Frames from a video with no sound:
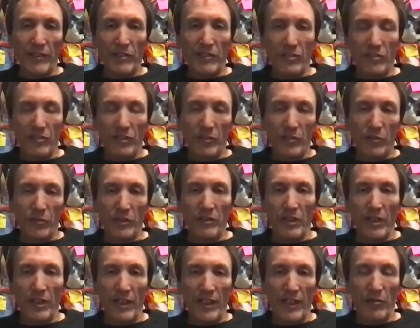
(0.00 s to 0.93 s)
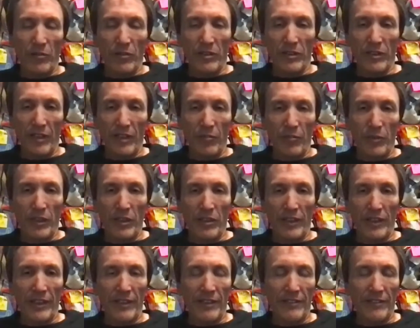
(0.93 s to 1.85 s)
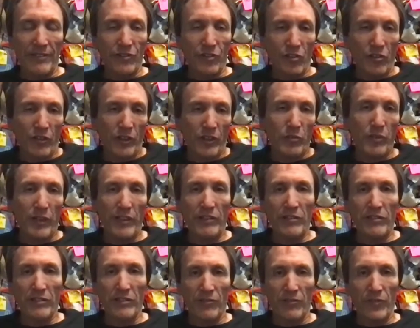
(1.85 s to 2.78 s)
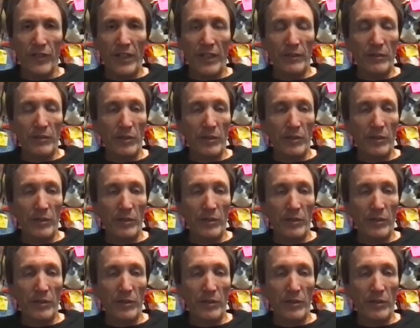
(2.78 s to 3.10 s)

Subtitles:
So they went to Iowa and got married, and so they raised a family,